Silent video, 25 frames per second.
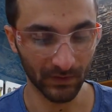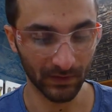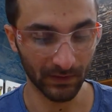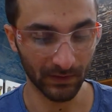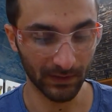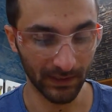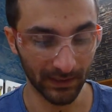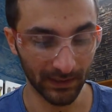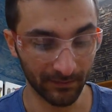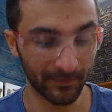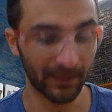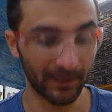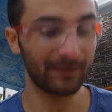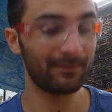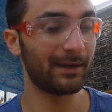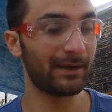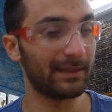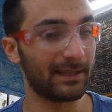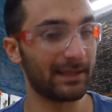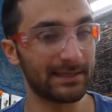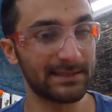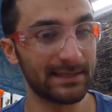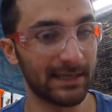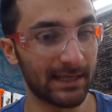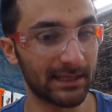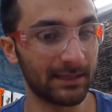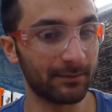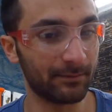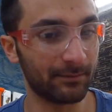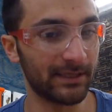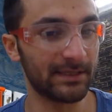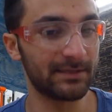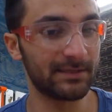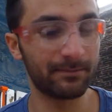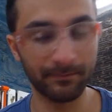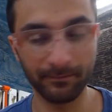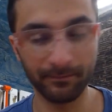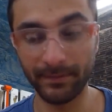in my mind, that's not the
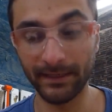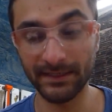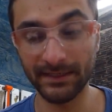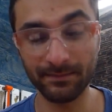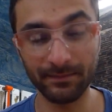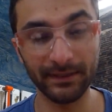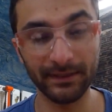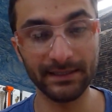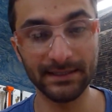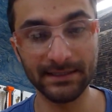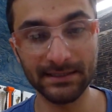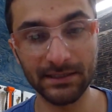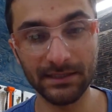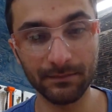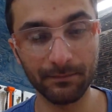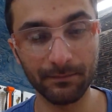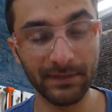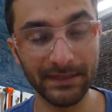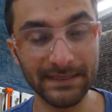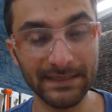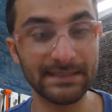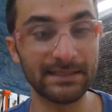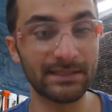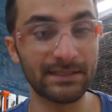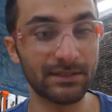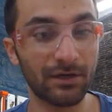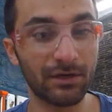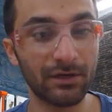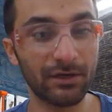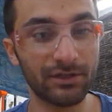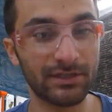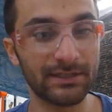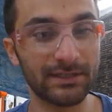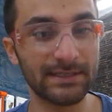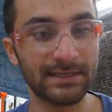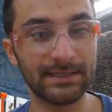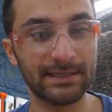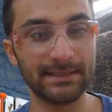best place to start,
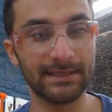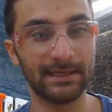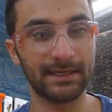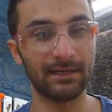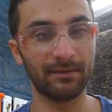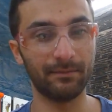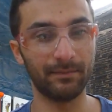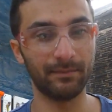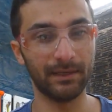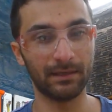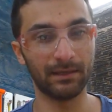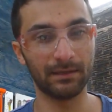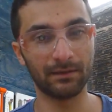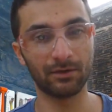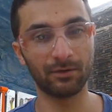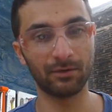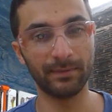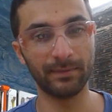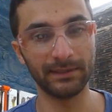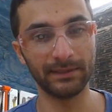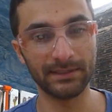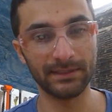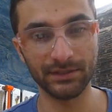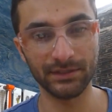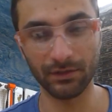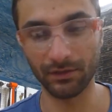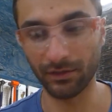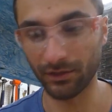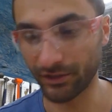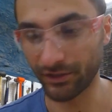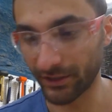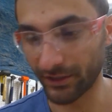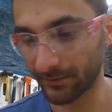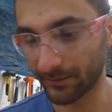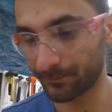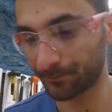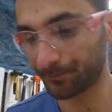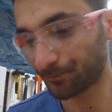just because it can be a little bit
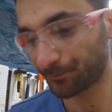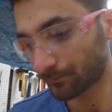discouraging.